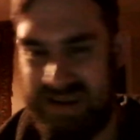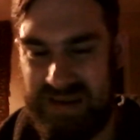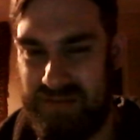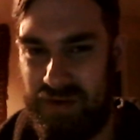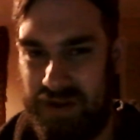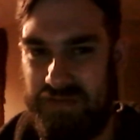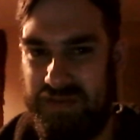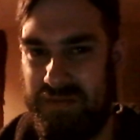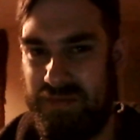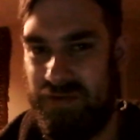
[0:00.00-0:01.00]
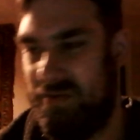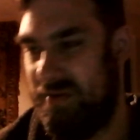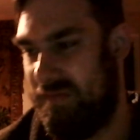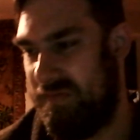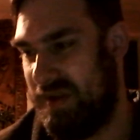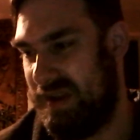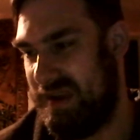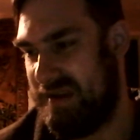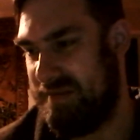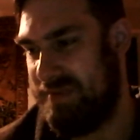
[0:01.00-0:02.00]
one of the more
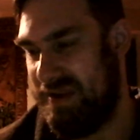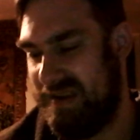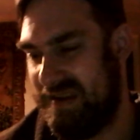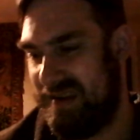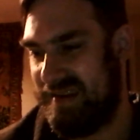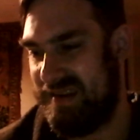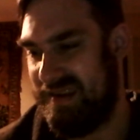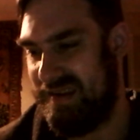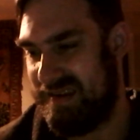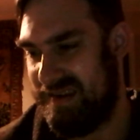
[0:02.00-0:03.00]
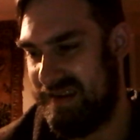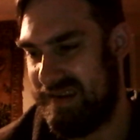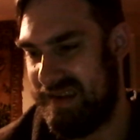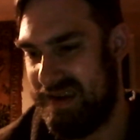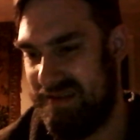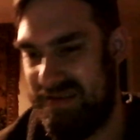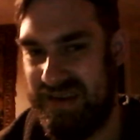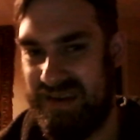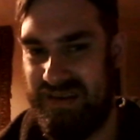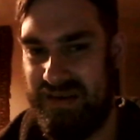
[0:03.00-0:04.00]
funny comedic scenes is they're in
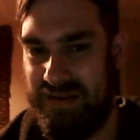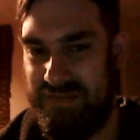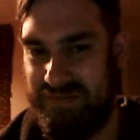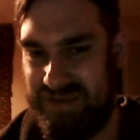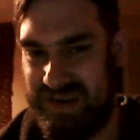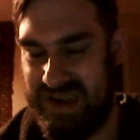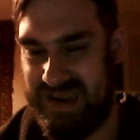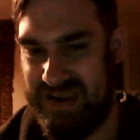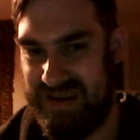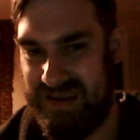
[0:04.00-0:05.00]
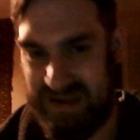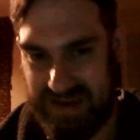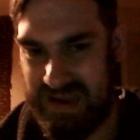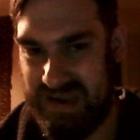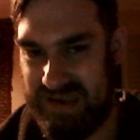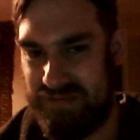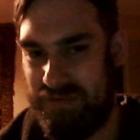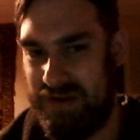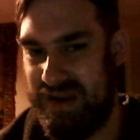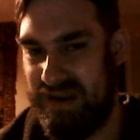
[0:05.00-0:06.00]
the library, and it's
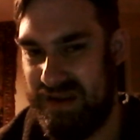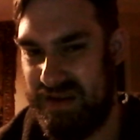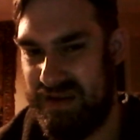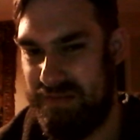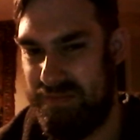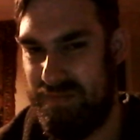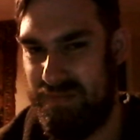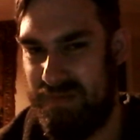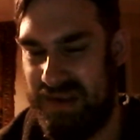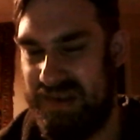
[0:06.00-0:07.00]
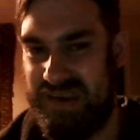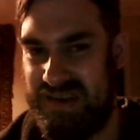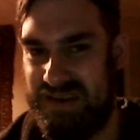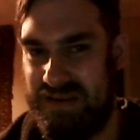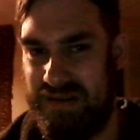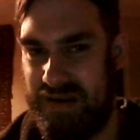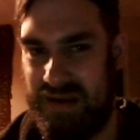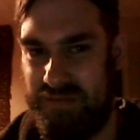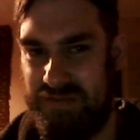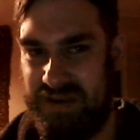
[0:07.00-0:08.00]
when Letitia like
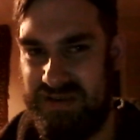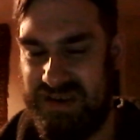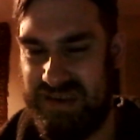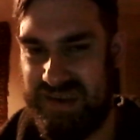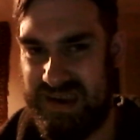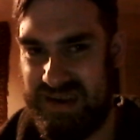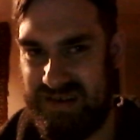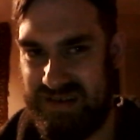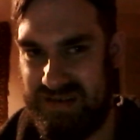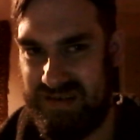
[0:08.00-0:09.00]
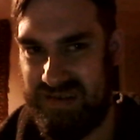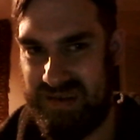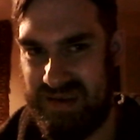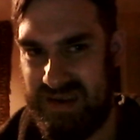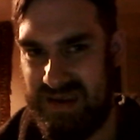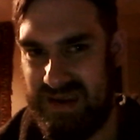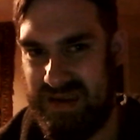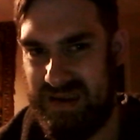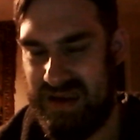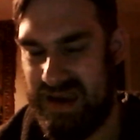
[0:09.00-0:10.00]
approaches Atticus
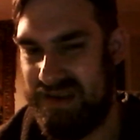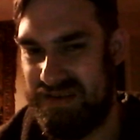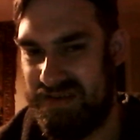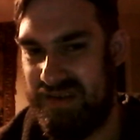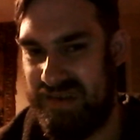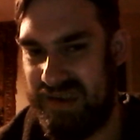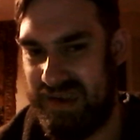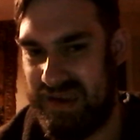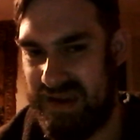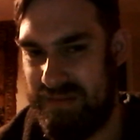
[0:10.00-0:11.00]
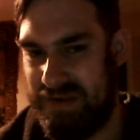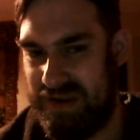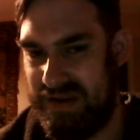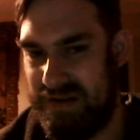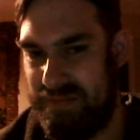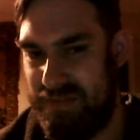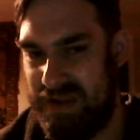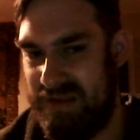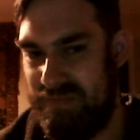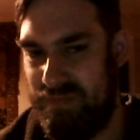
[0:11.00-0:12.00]
and tries to get him to come
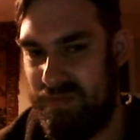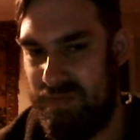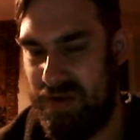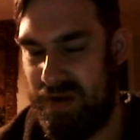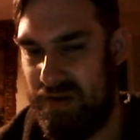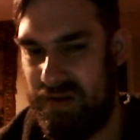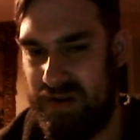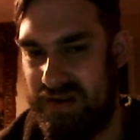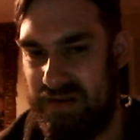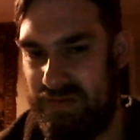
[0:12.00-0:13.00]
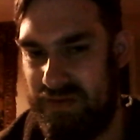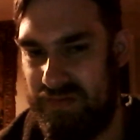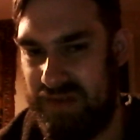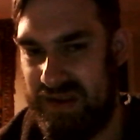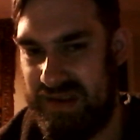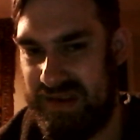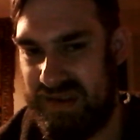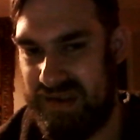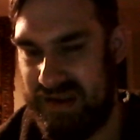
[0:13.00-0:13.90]
in on her with this.